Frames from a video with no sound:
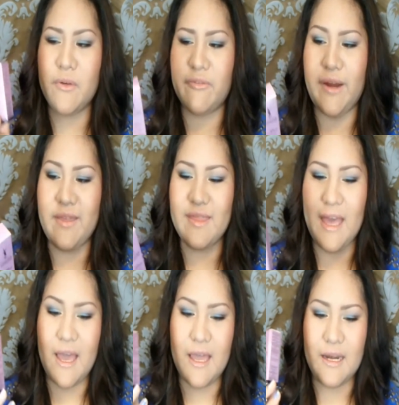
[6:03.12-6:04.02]
afraid
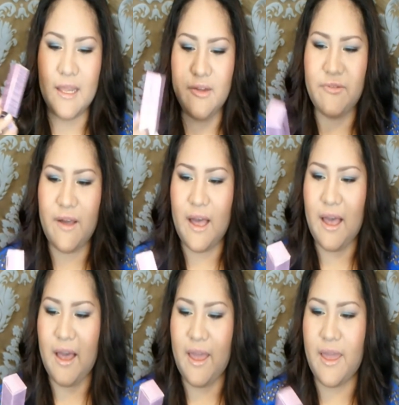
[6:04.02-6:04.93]
that if
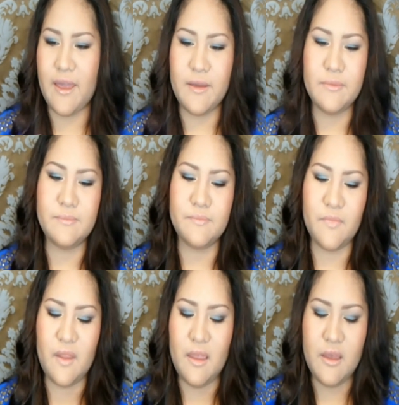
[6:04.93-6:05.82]
I
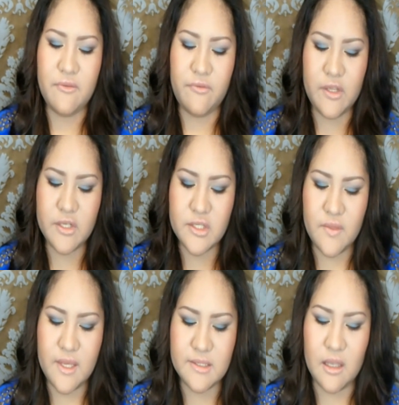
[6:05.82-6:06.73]
finish
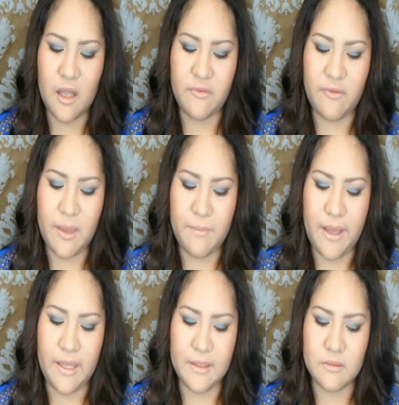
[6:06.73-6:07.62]
this off, I
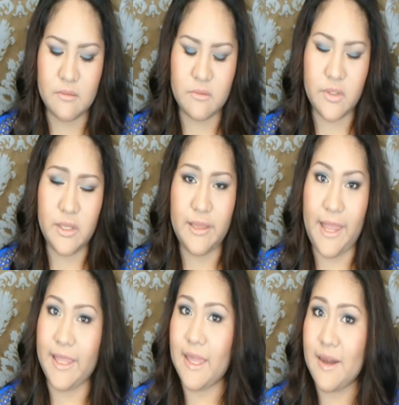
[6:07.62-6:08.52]
might really
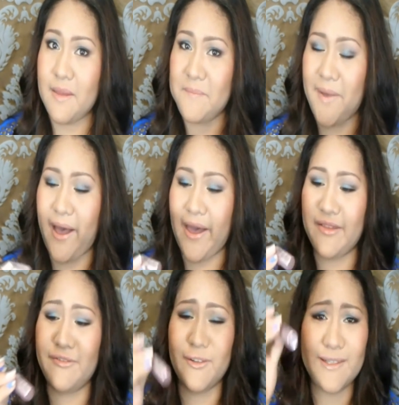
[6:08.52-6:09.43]
like it and buy
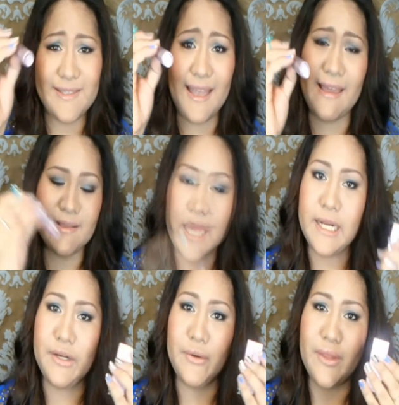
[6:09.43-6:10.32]
the full size.
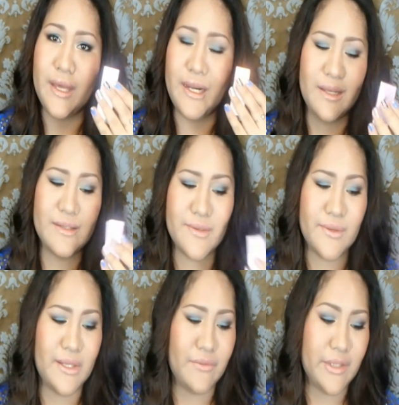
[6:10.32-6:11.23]
I know that it's
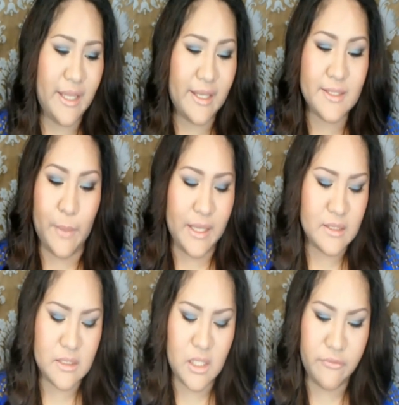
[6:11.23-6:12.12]
really expensive.